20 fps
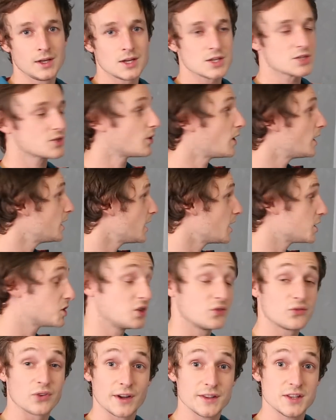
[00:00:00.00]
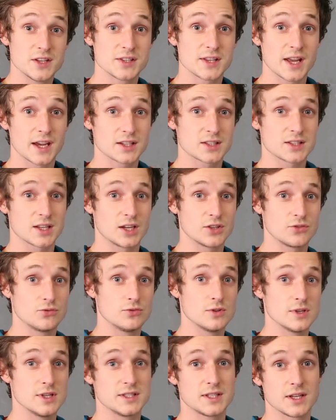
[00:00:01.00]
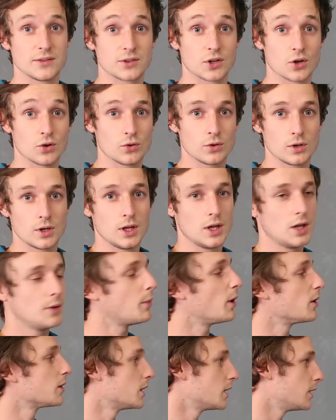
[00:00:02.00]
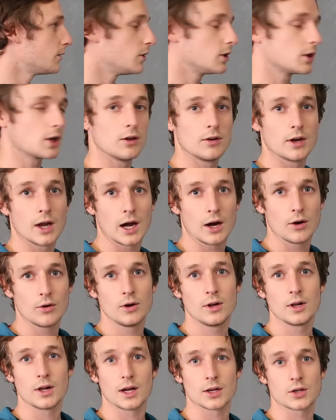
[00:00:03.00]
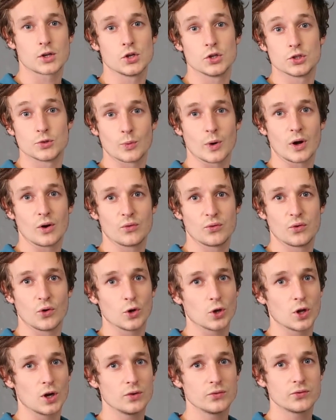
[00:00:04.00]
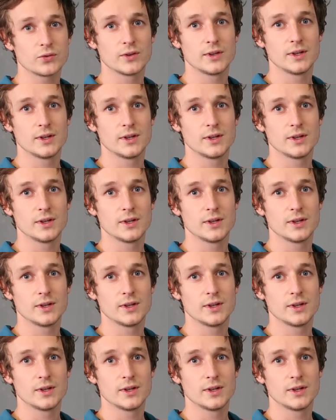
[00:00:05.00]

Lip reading: So I actually find this exercise really difficult, but I'm gonna give it a go now. I could well fall off.